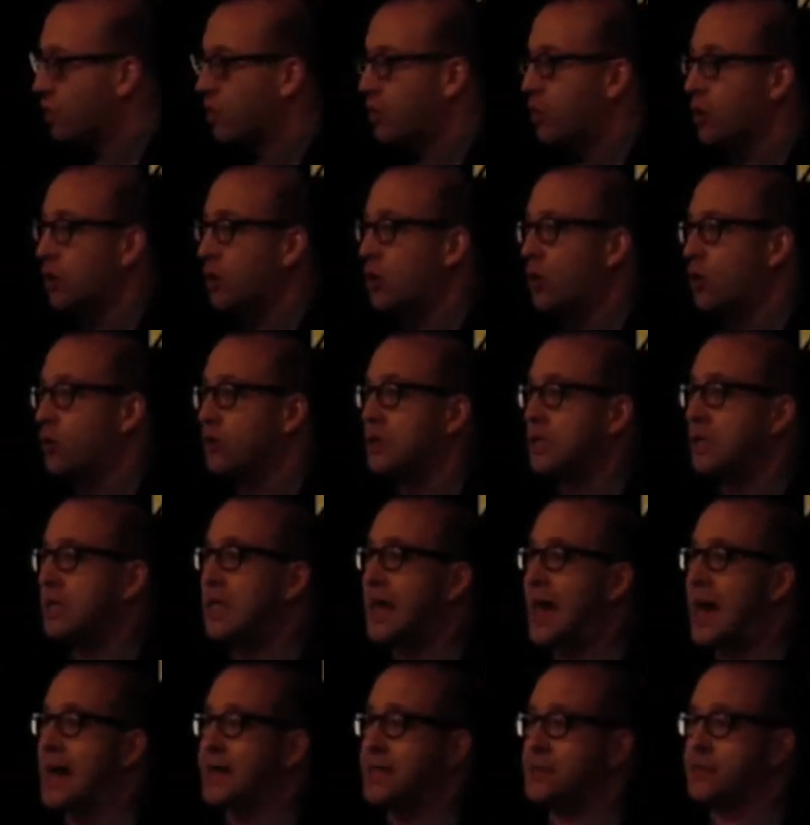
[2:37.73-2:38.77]
have
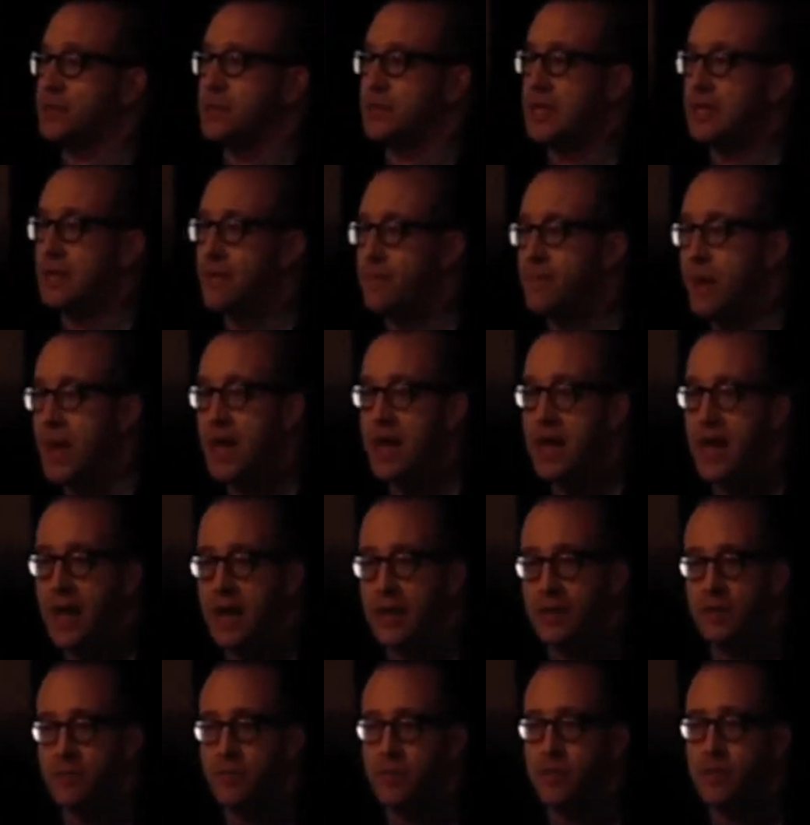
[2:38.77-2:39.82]
gold clasps, and the
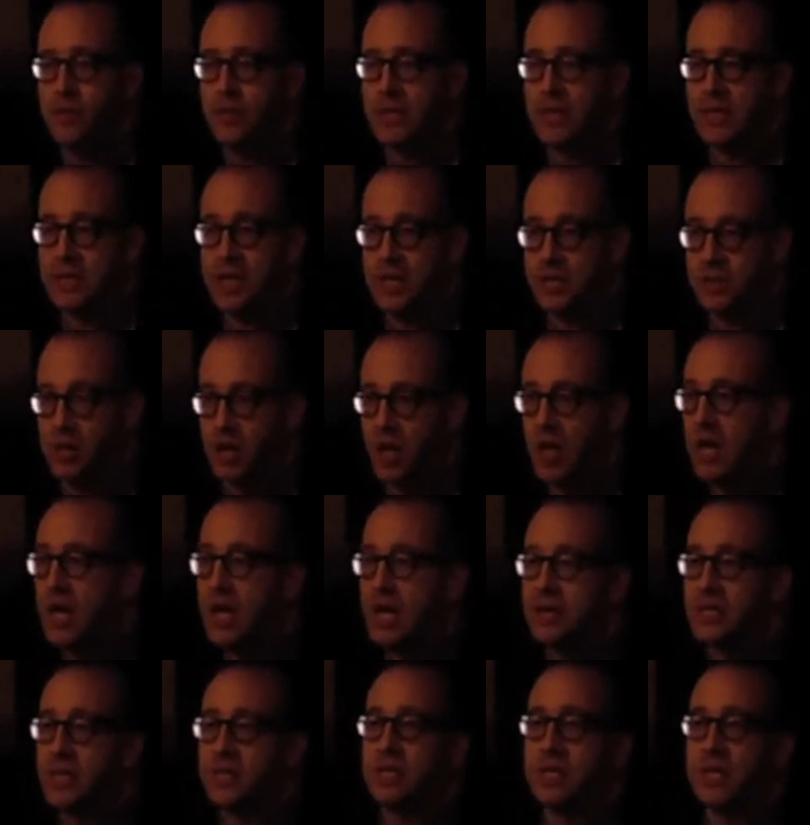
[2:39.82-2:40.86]
ban, the Bibliothèque
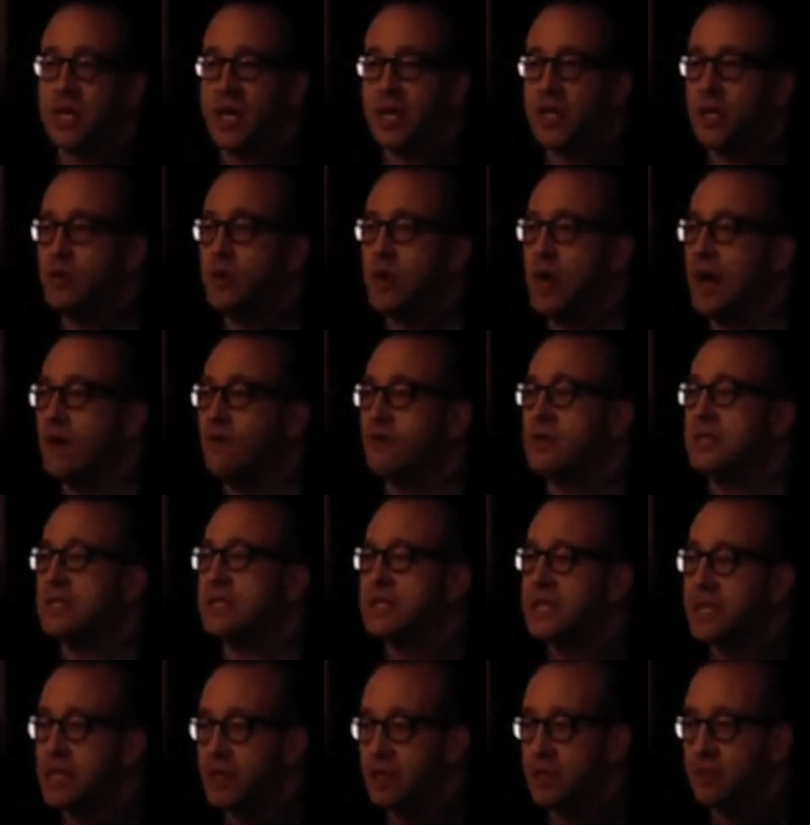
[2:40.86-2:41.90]
Nationale, doesn't like you to
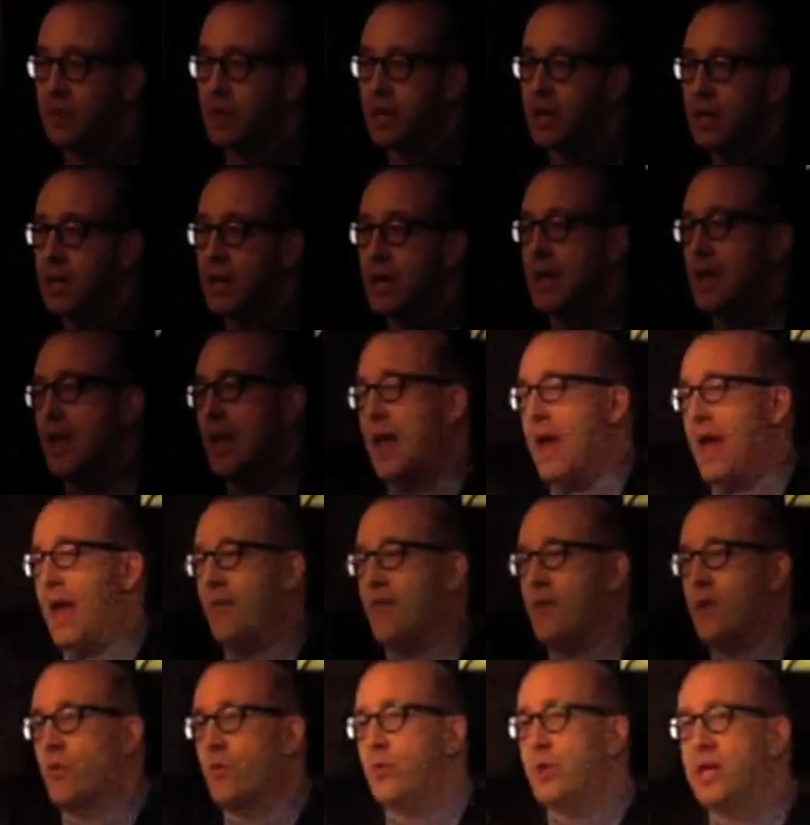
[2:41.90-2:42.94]
ever see them.
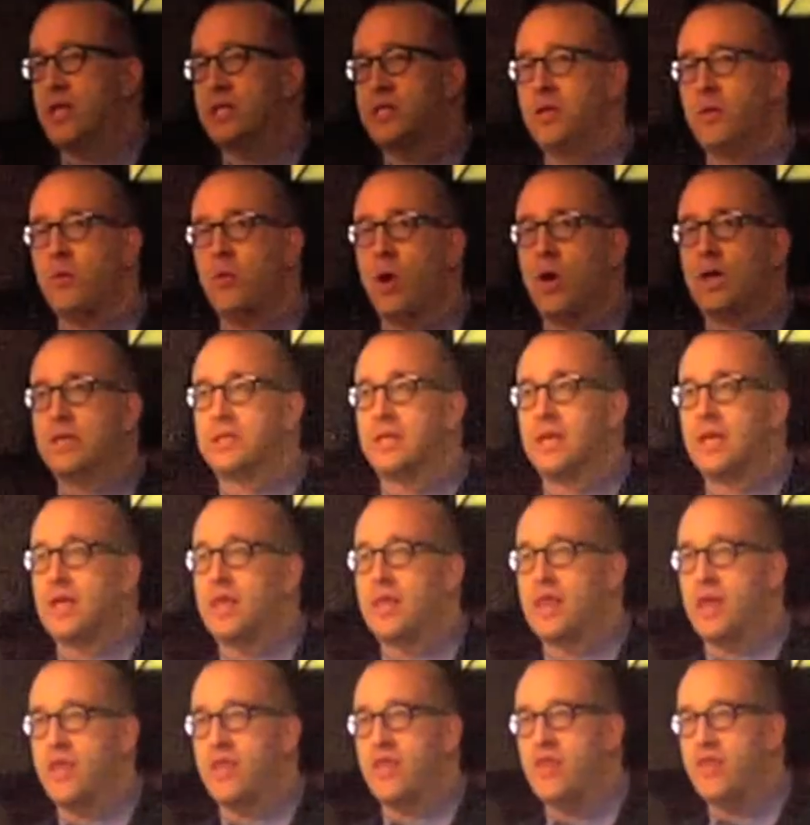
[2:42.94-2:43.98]
And the reason
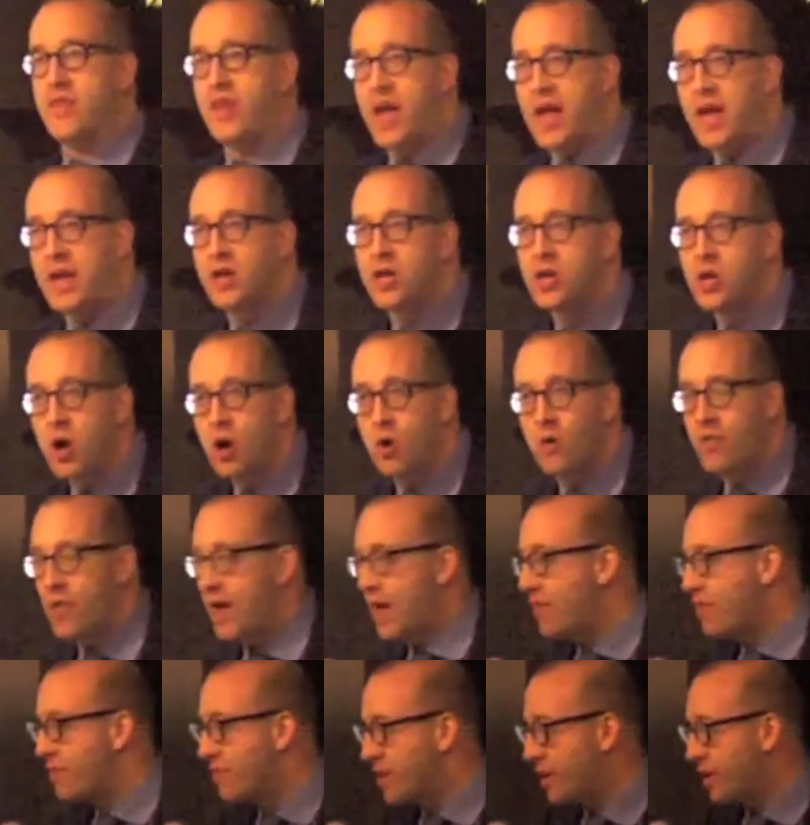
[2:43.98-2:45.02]
was that they
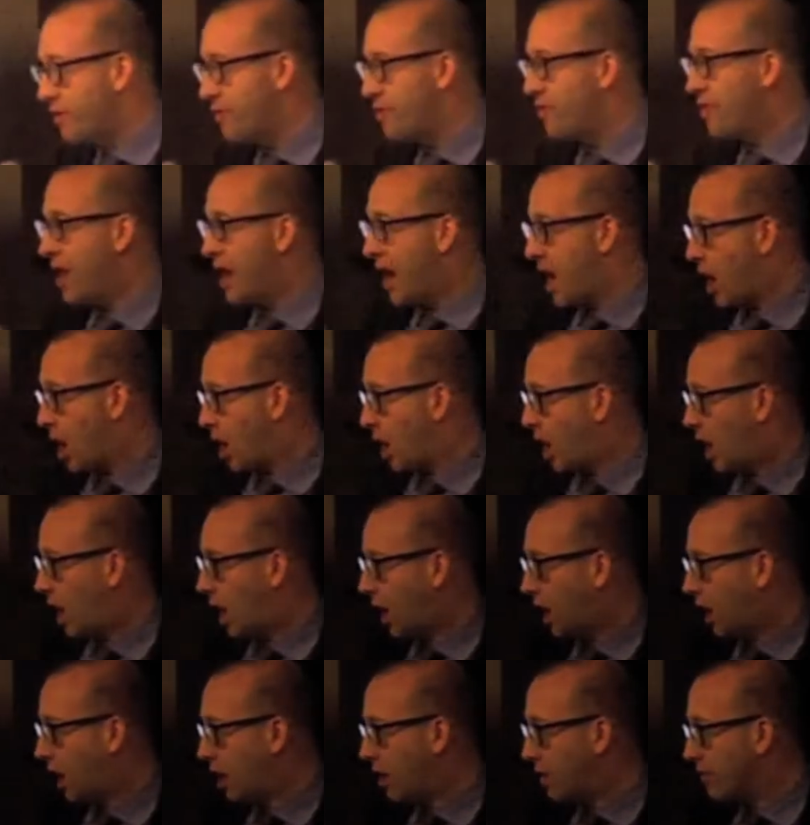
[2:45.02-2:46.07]
know that they're
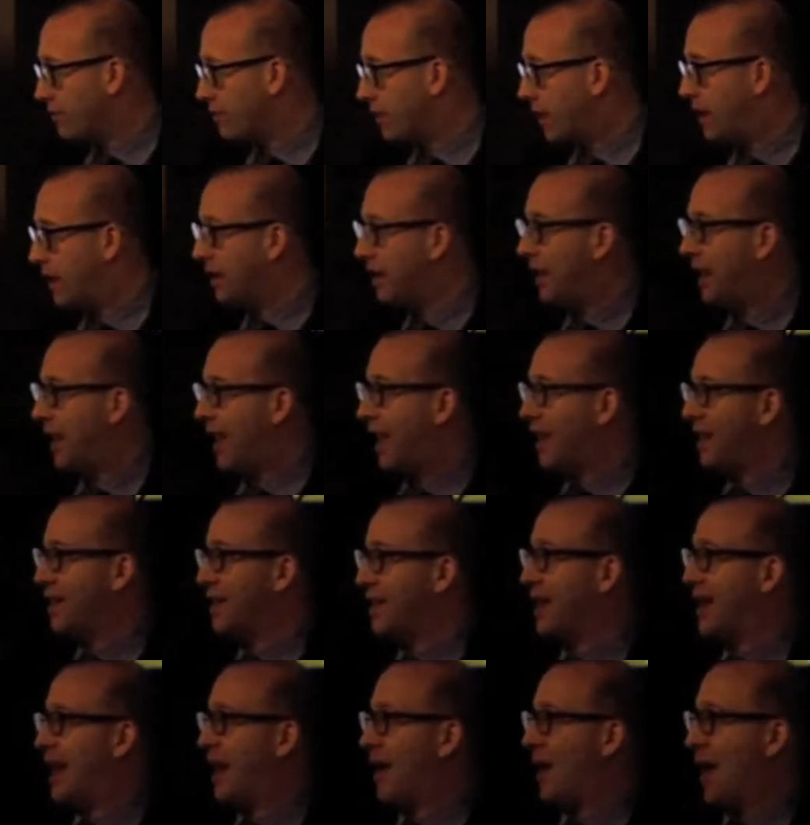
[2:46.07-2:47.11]
there. And,
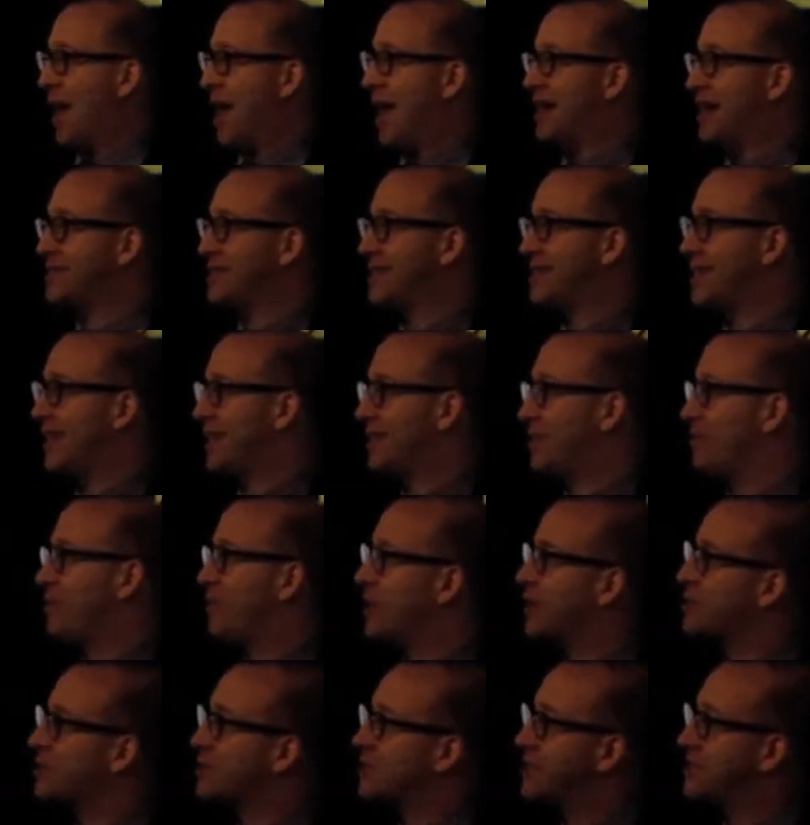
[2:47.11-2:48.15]
and, and I asked to
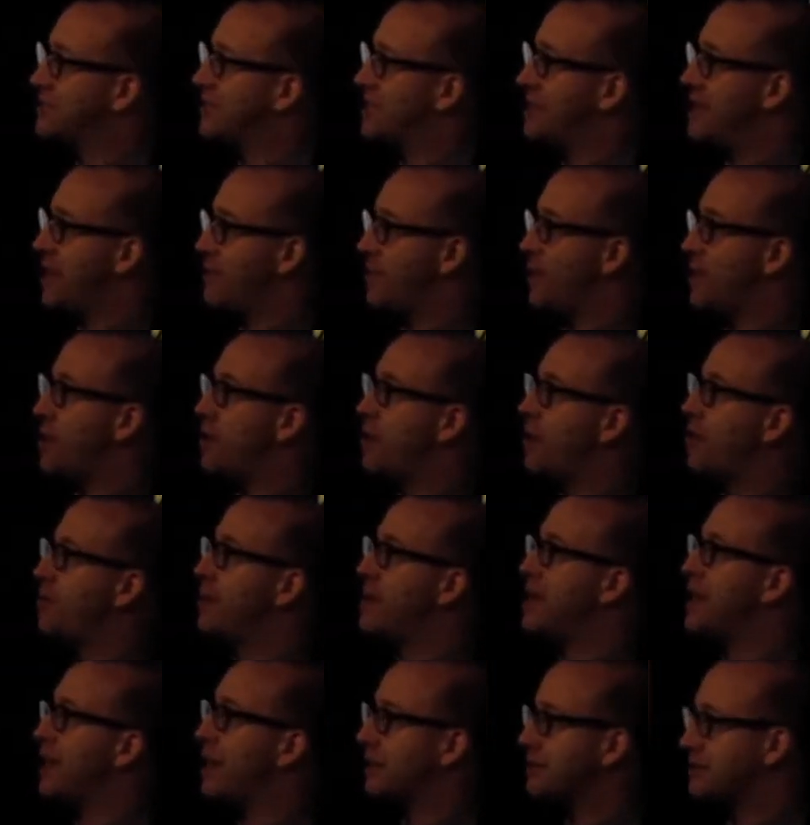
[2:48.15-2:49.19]
take the pictures. I said, yeah, but
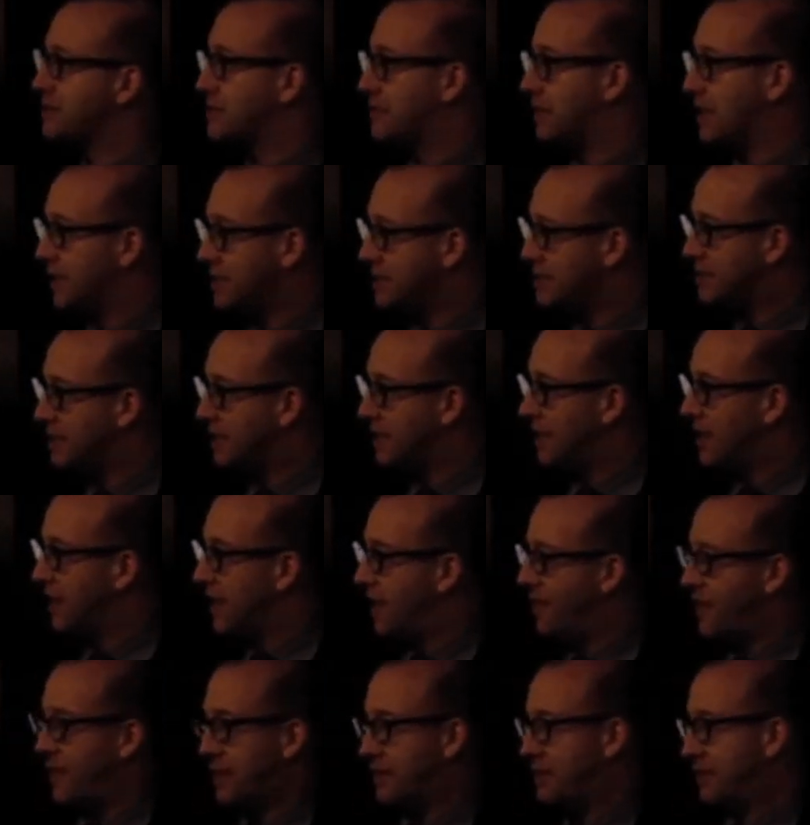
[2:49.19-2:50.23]
nobody else does.
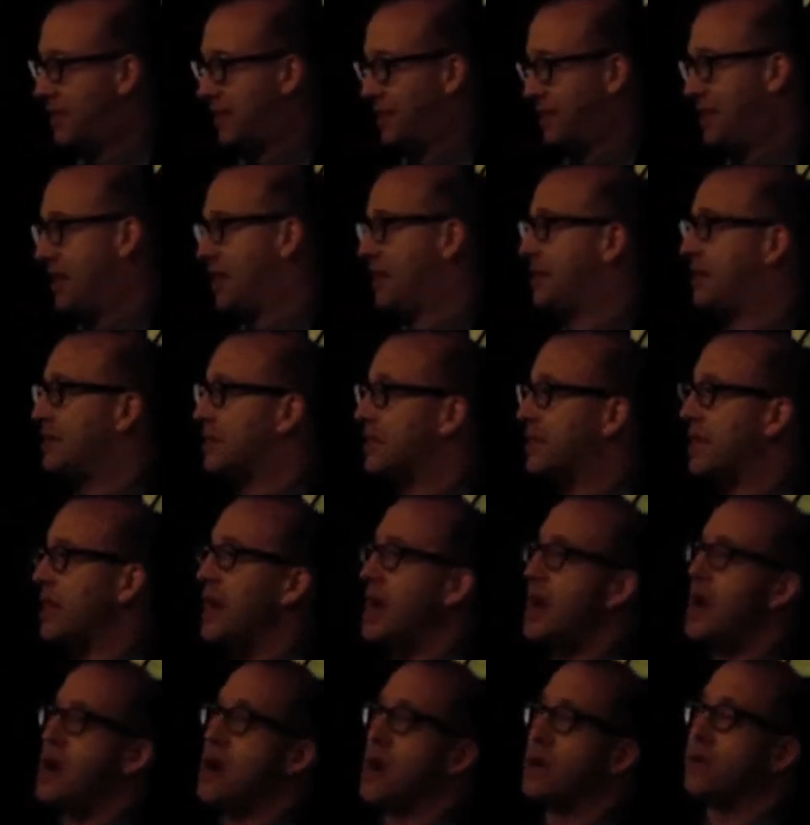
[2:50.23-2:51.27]
And that, that they
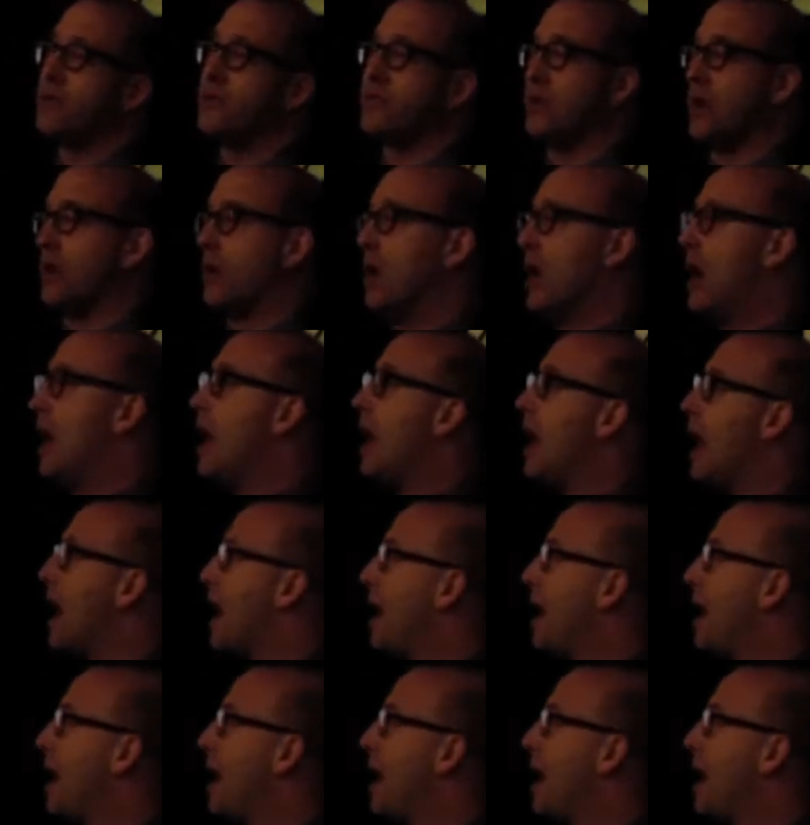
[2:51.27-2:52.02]
didn't care. And so